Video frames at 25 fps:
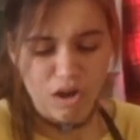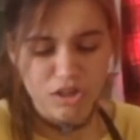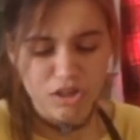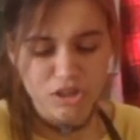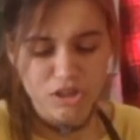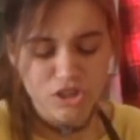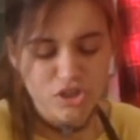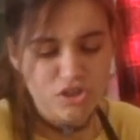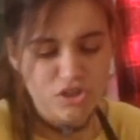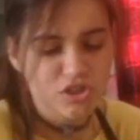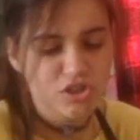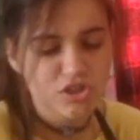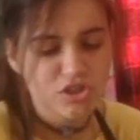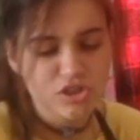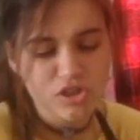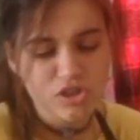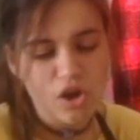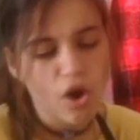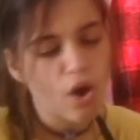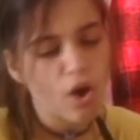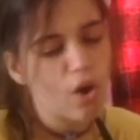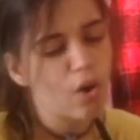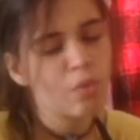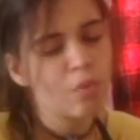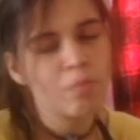
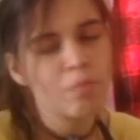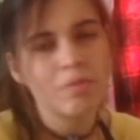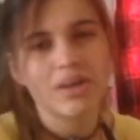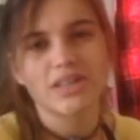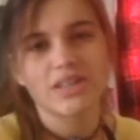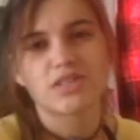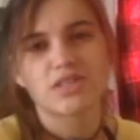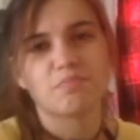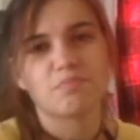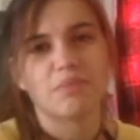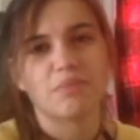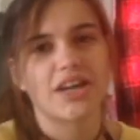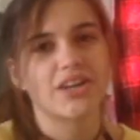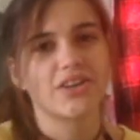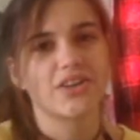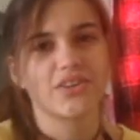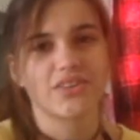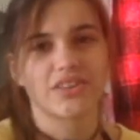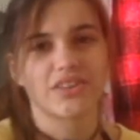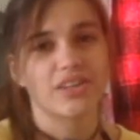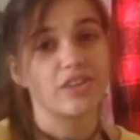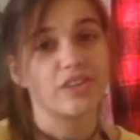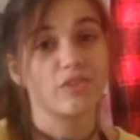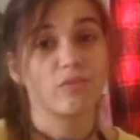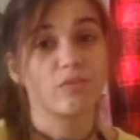so much better
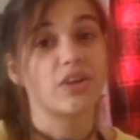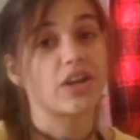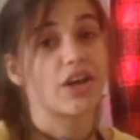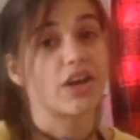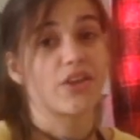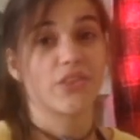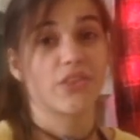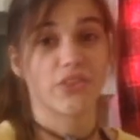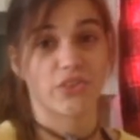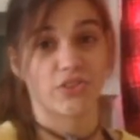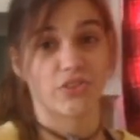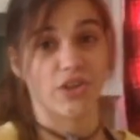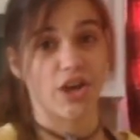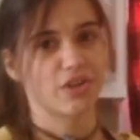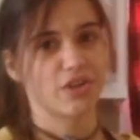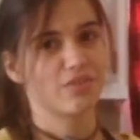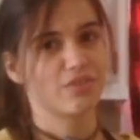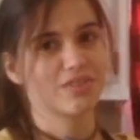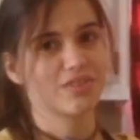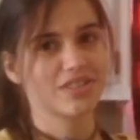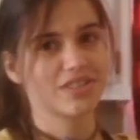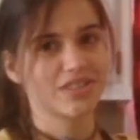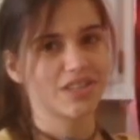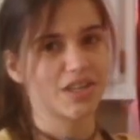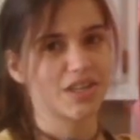than what I thought it
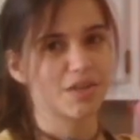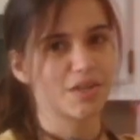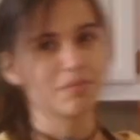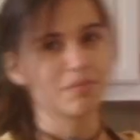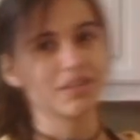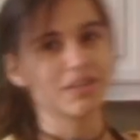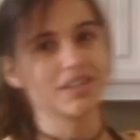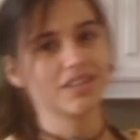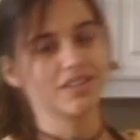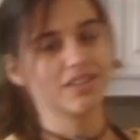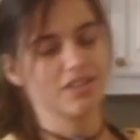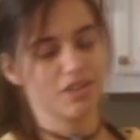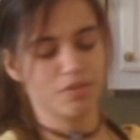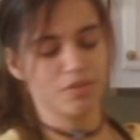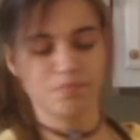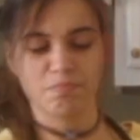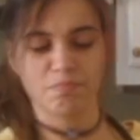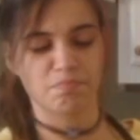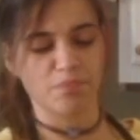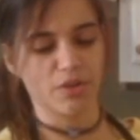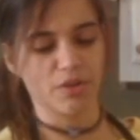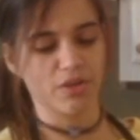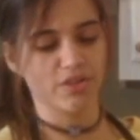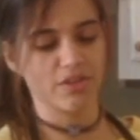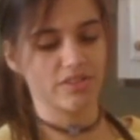was gonna be, this
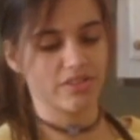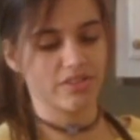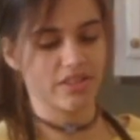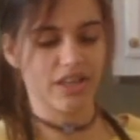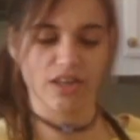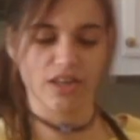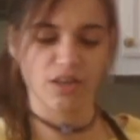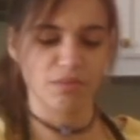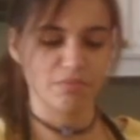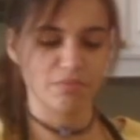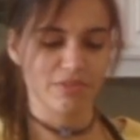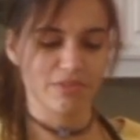burnt, terrible